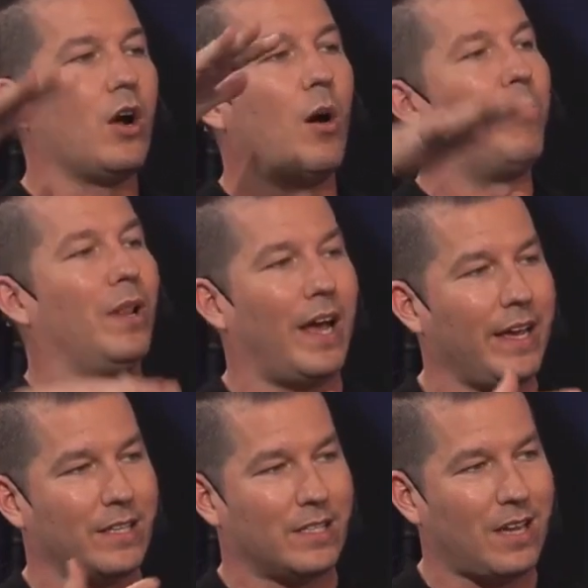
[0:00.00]

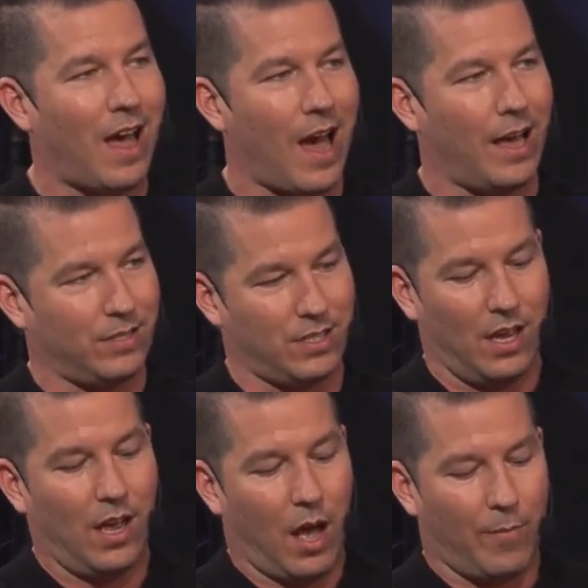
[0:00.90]
compliance tax
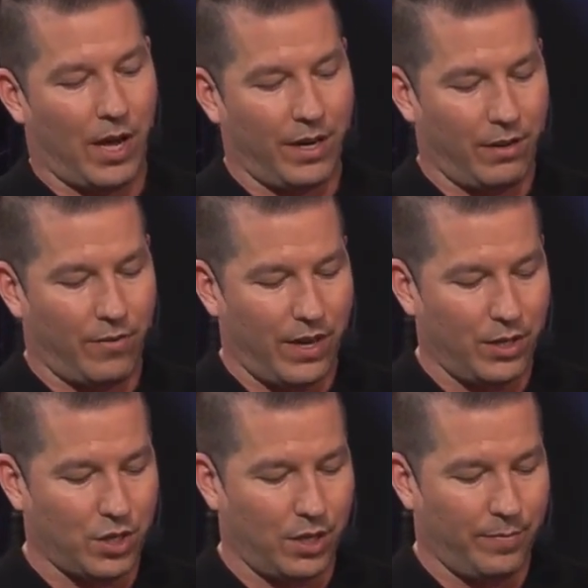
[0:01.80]
upon
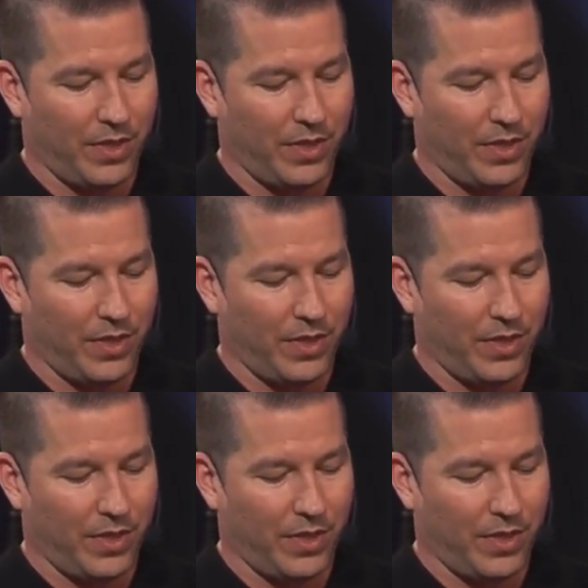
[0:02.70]
innovation.